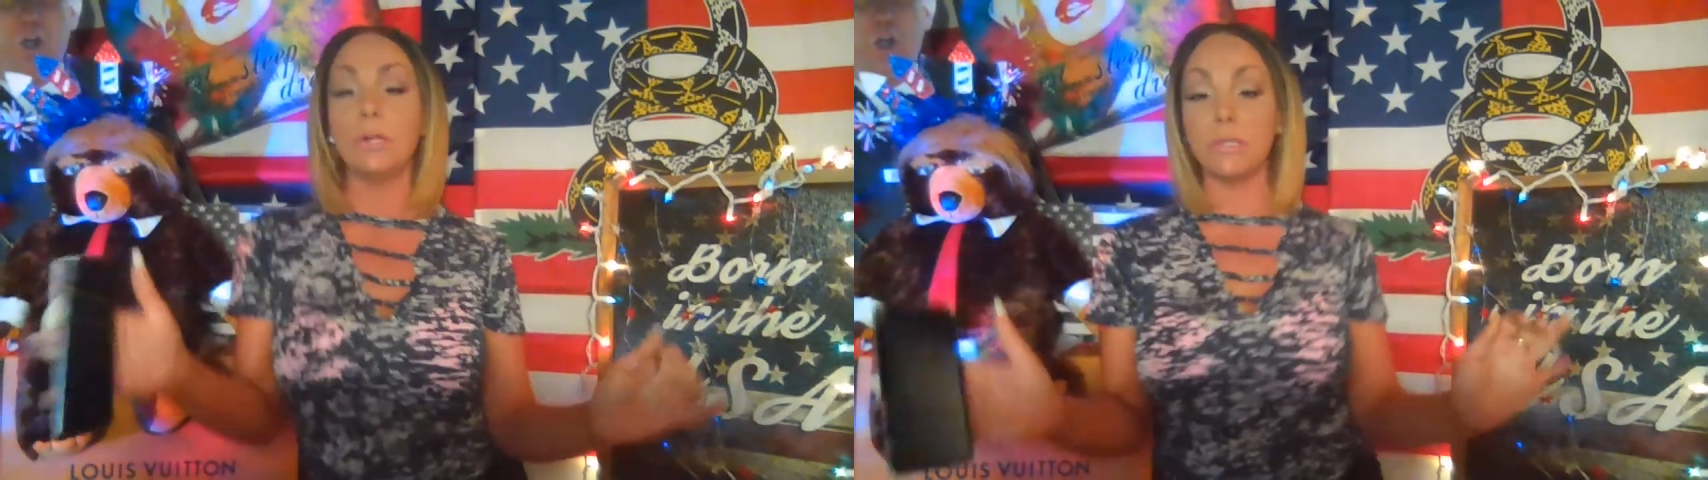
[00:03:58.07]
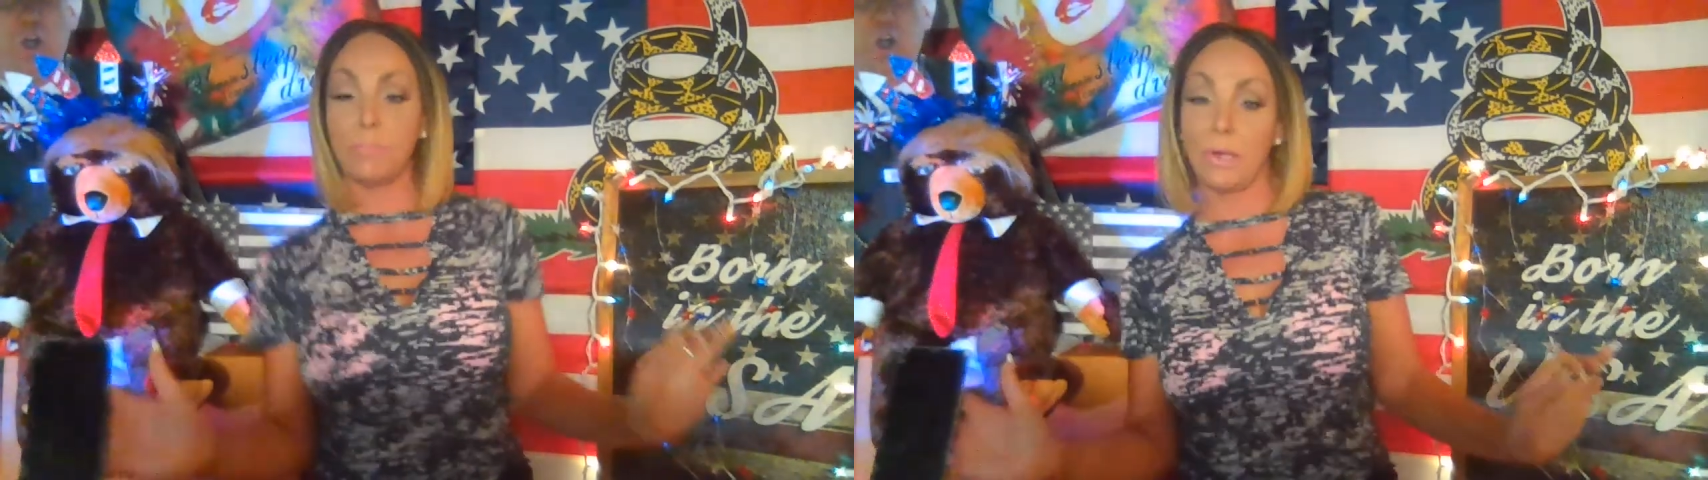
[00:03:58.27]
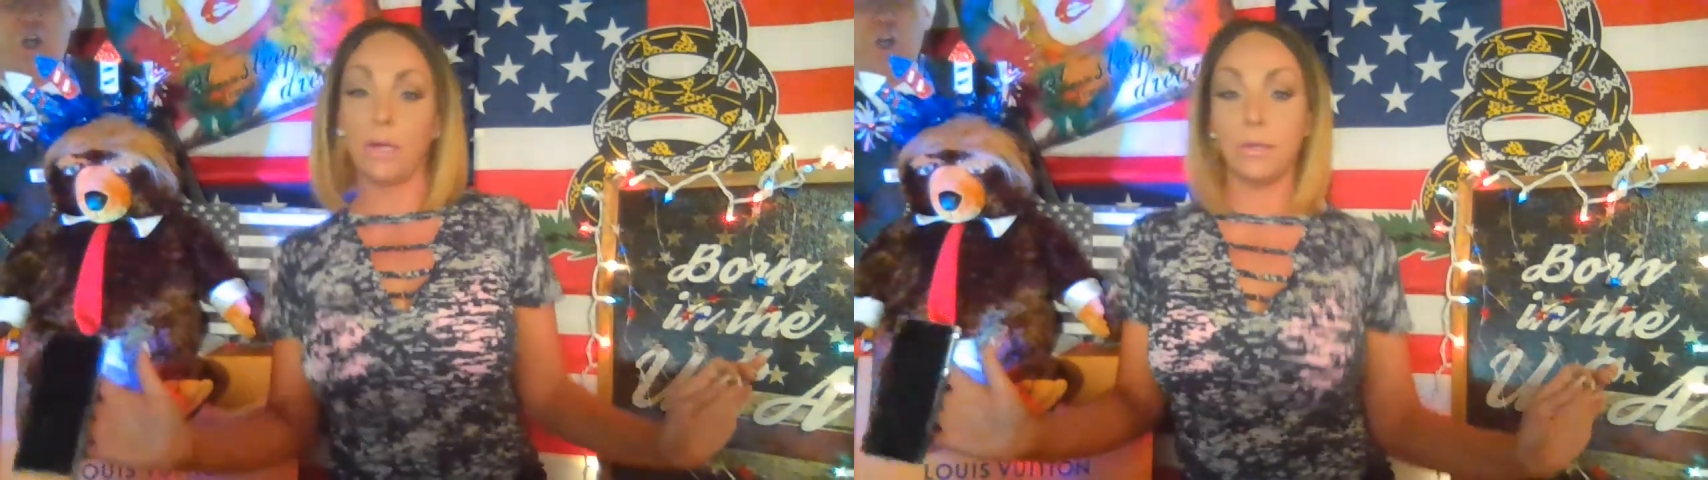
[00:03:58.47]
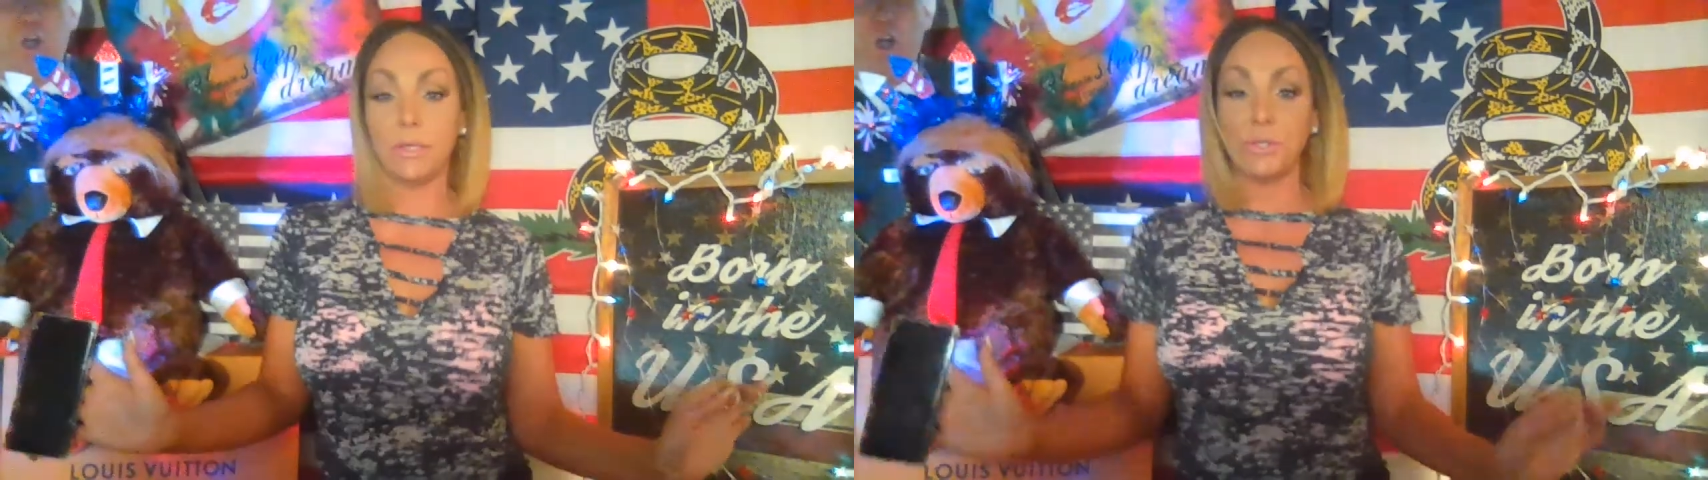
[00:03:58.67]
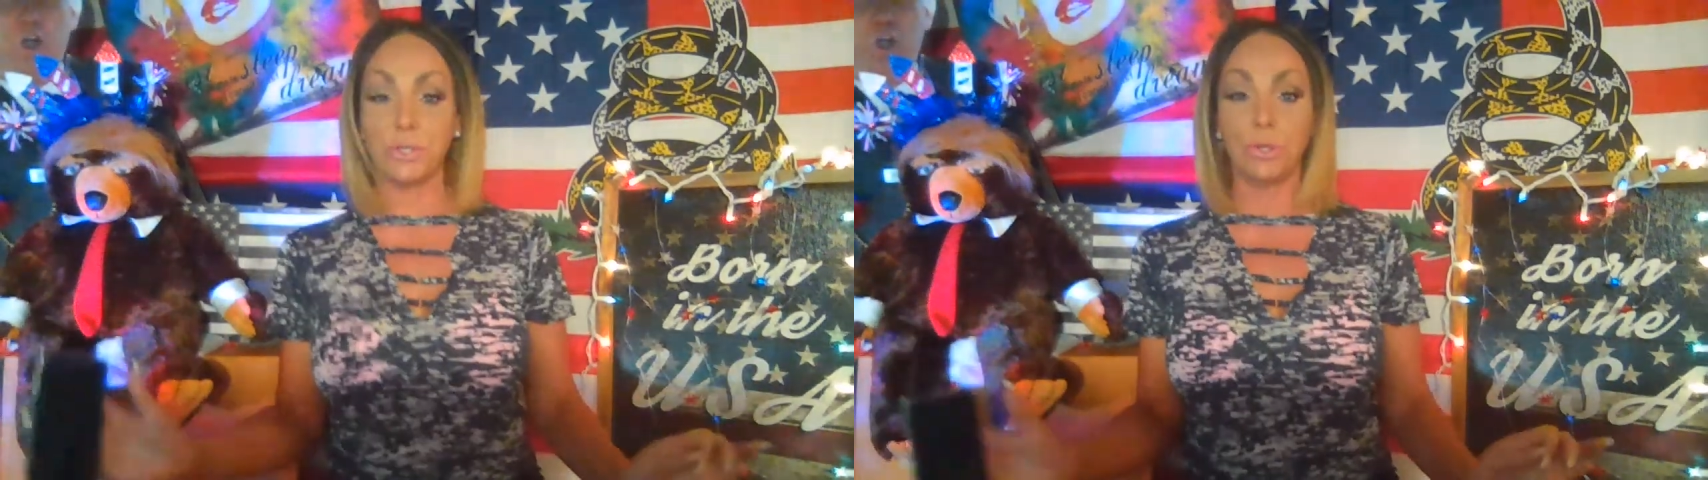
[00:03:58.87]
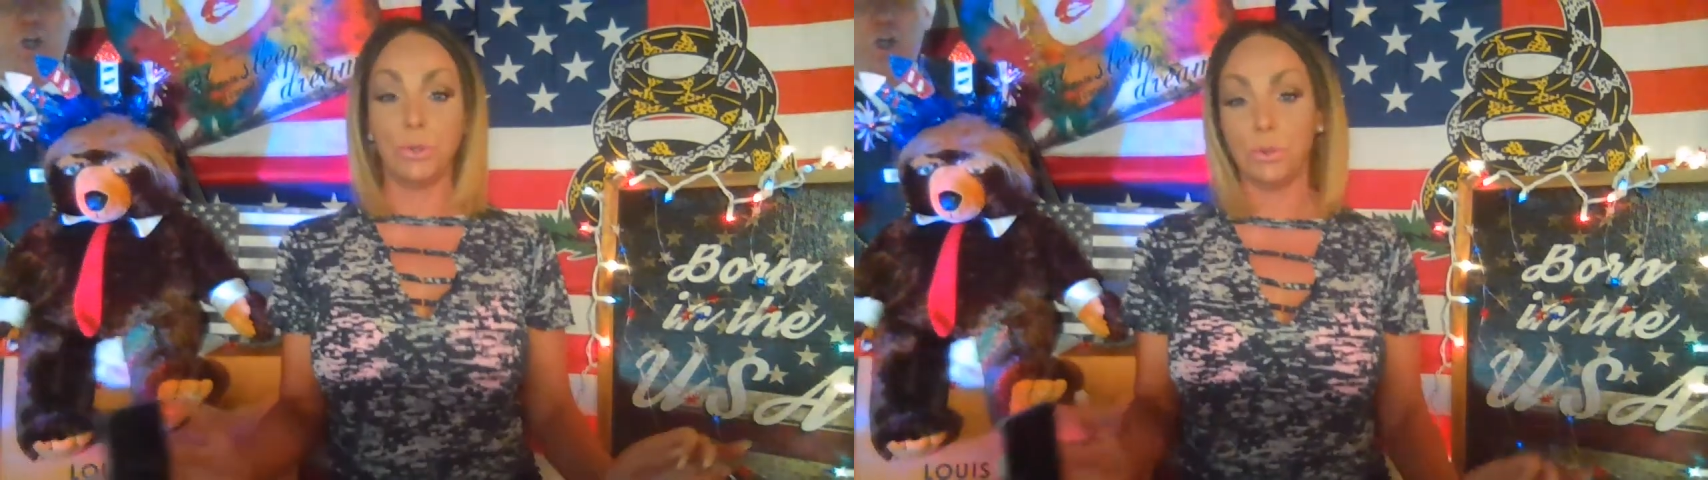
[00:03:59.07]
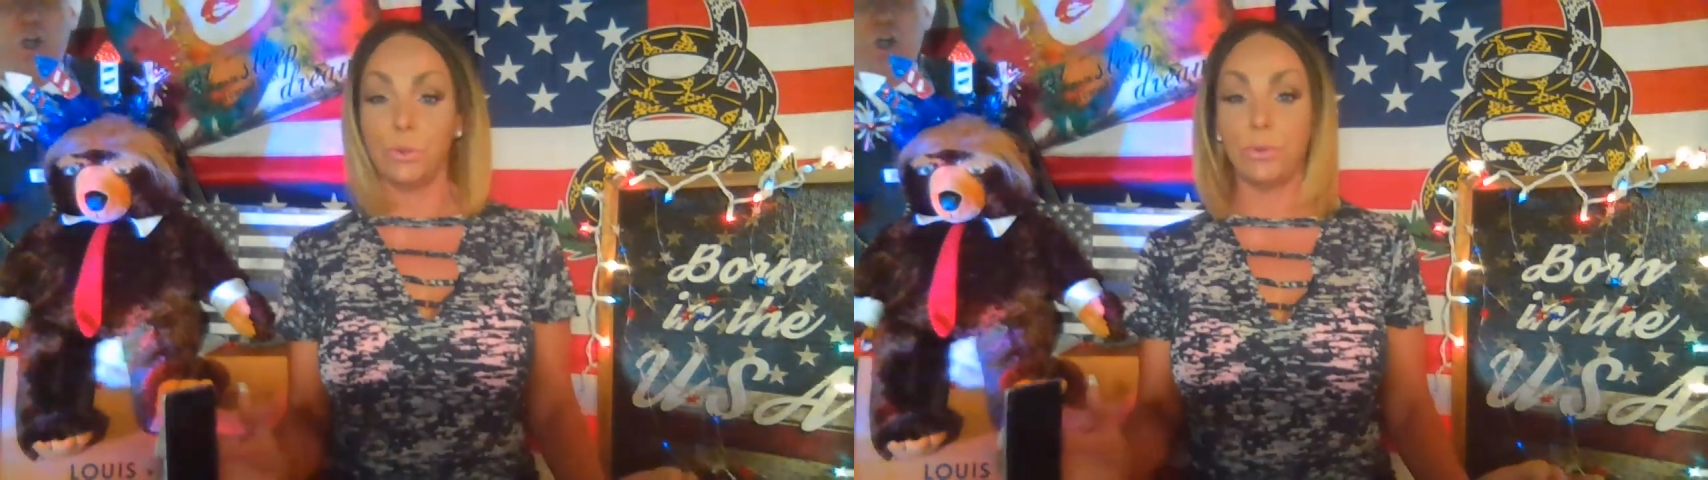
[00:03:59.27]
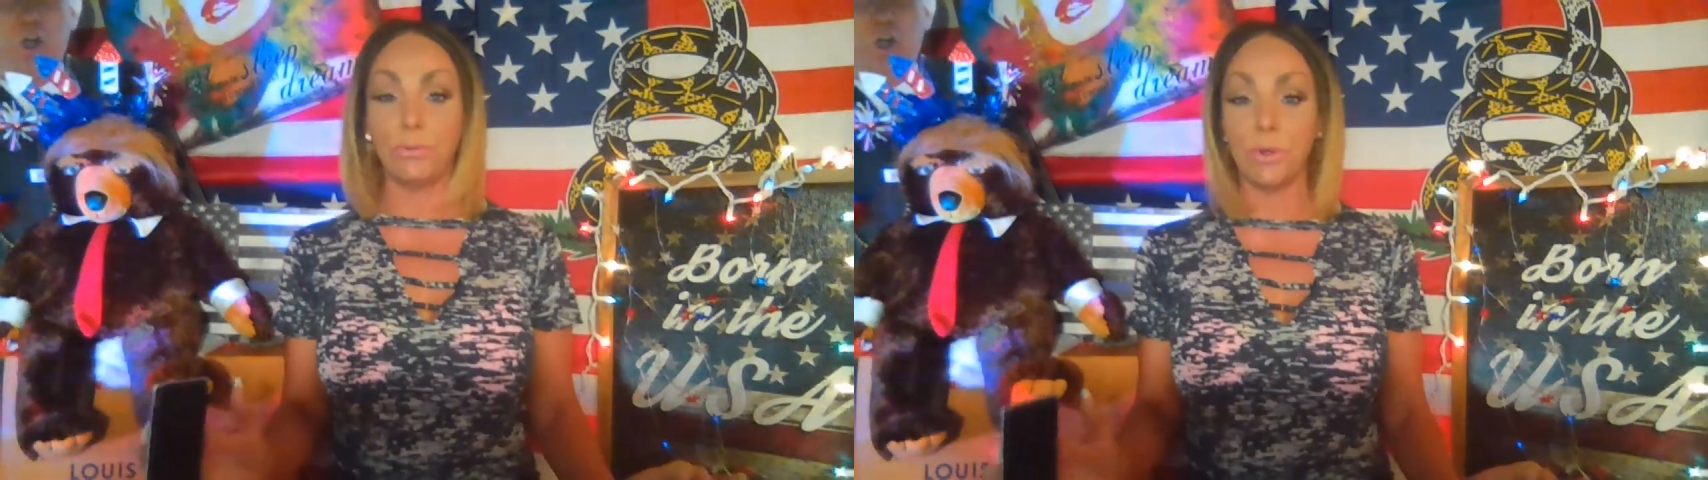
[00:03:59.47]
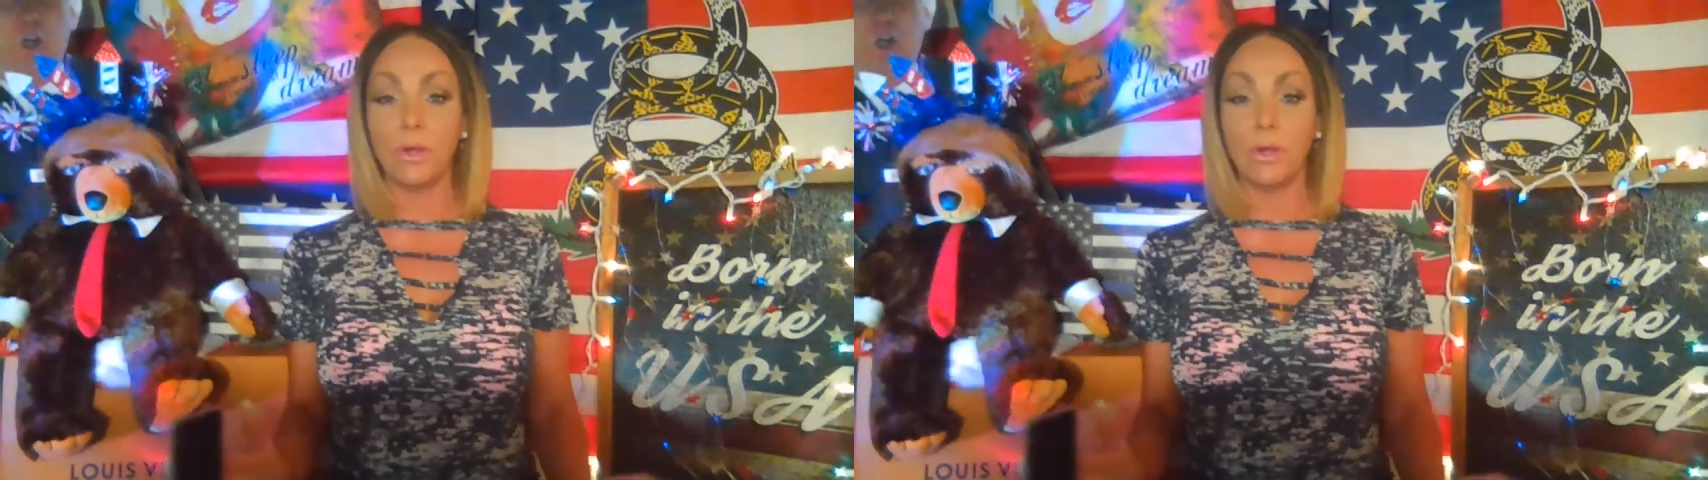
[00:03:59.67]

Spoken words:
Speaking the truth.